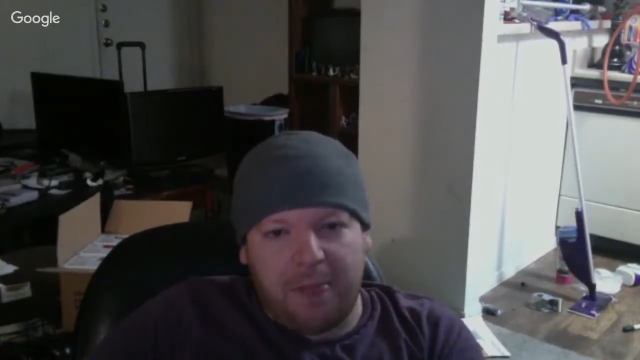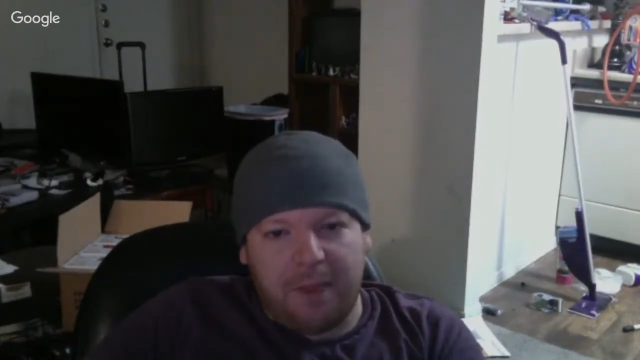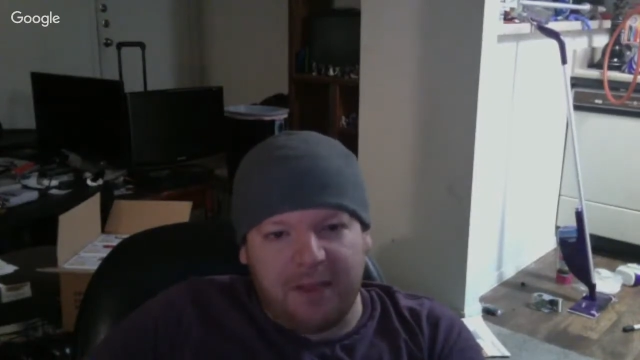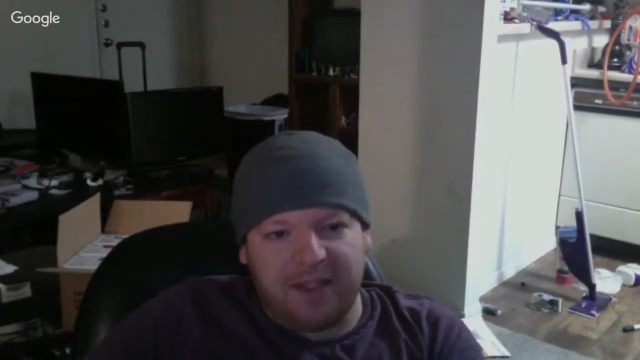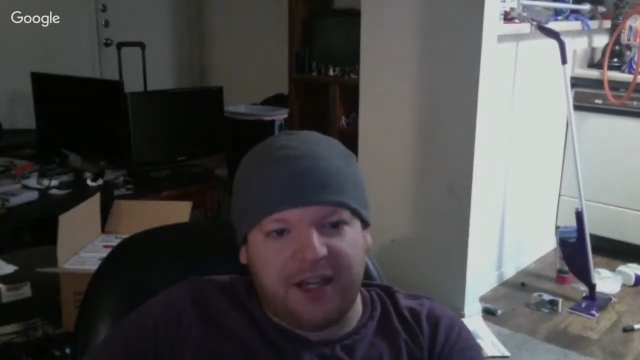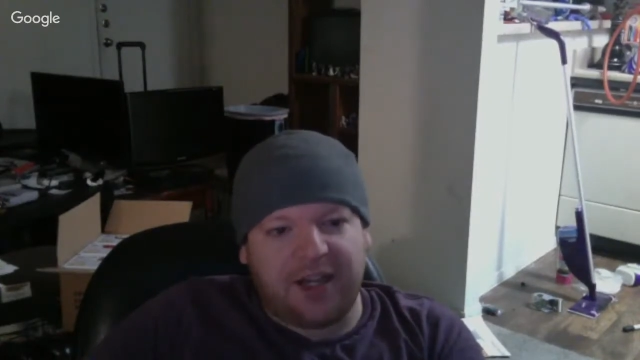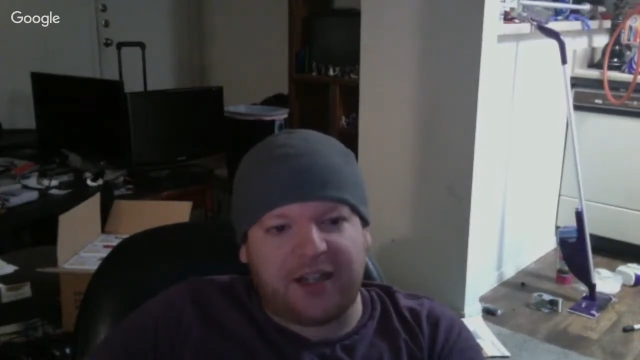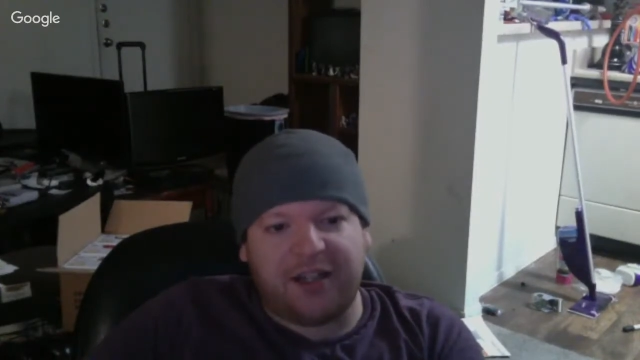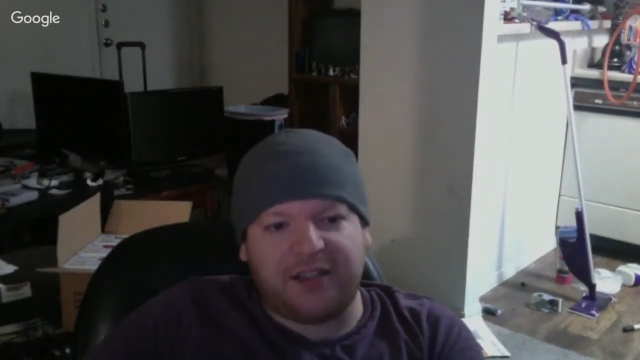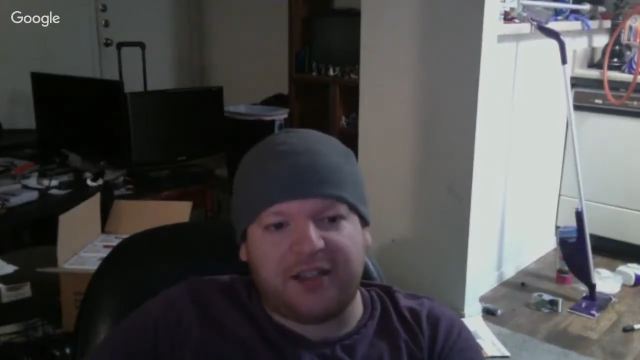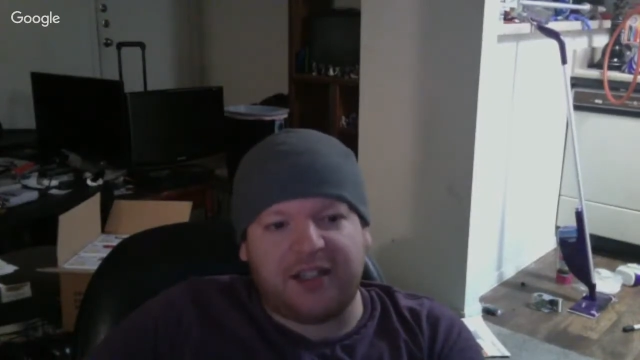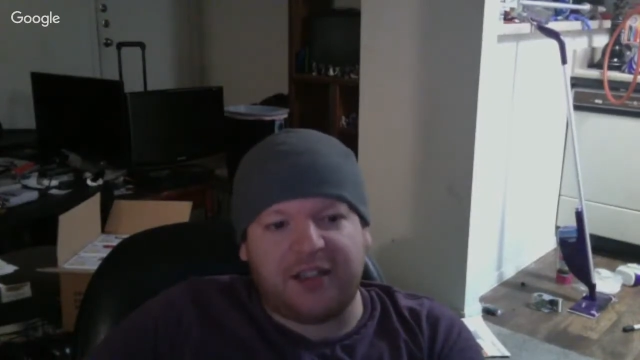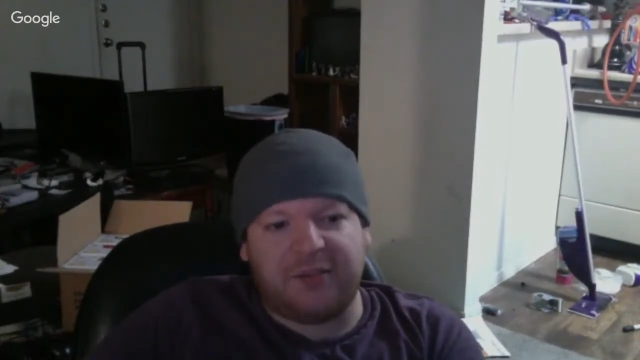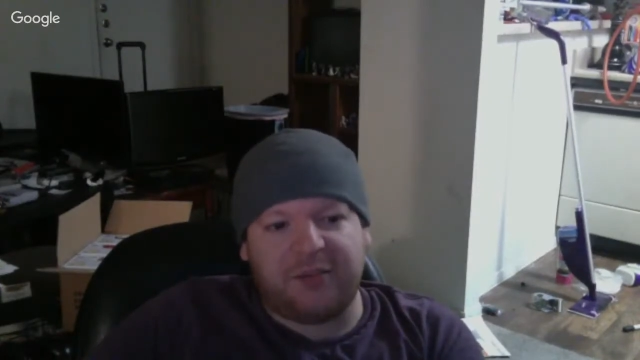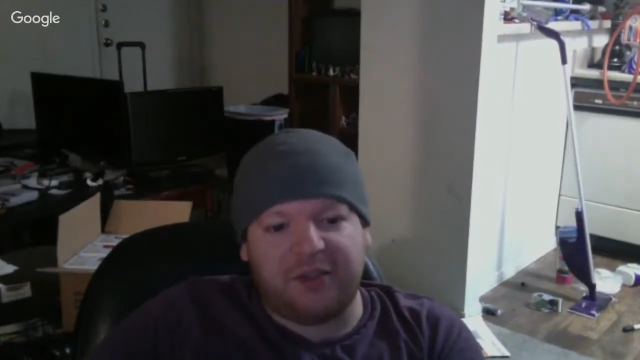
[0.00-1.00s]
Attack on
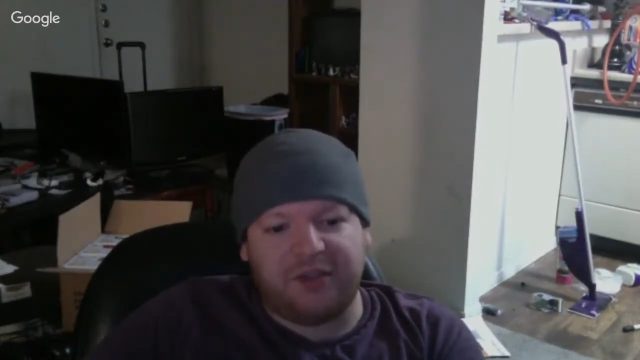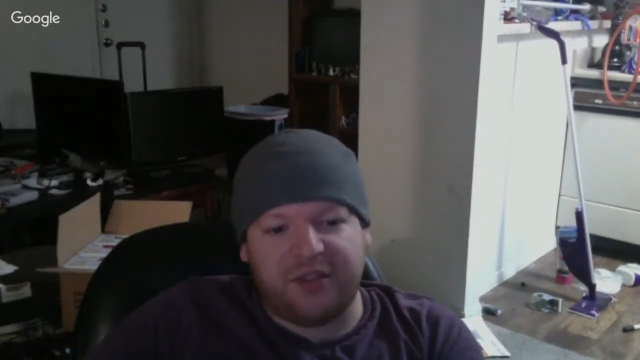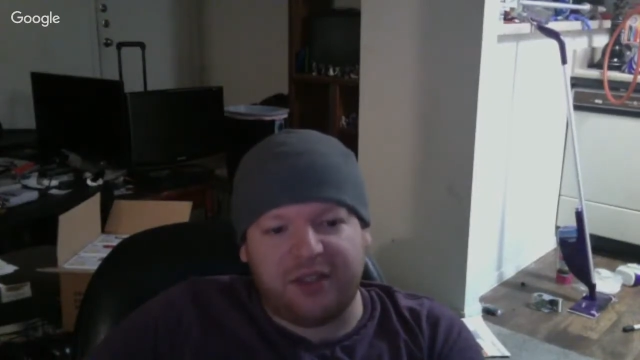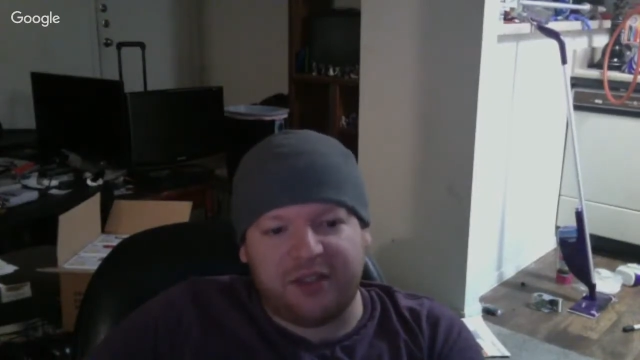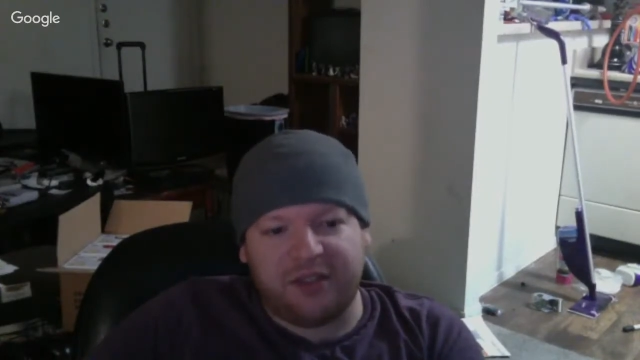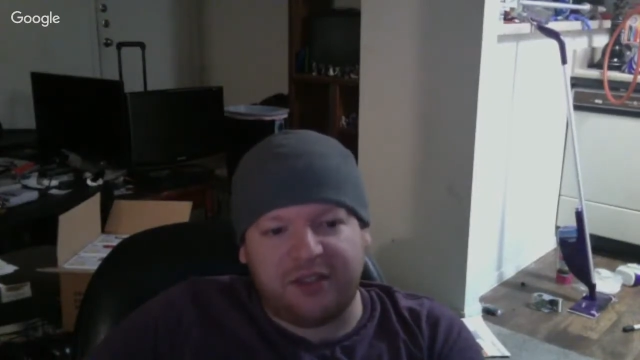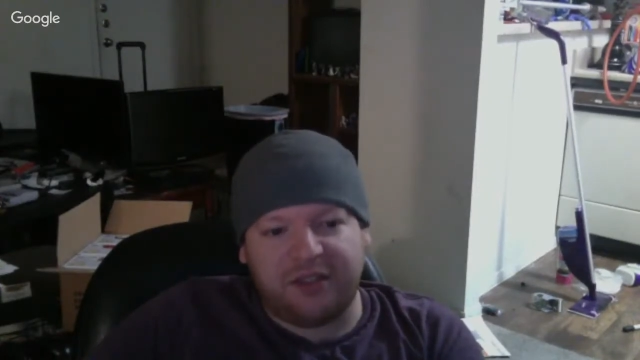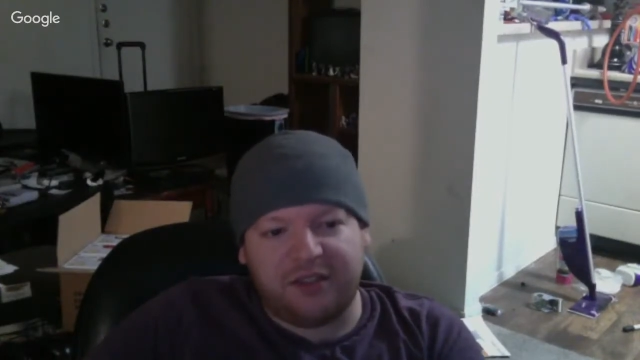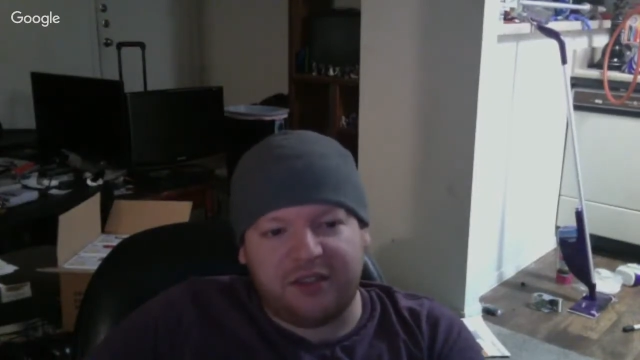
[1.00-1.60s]
Titan movies?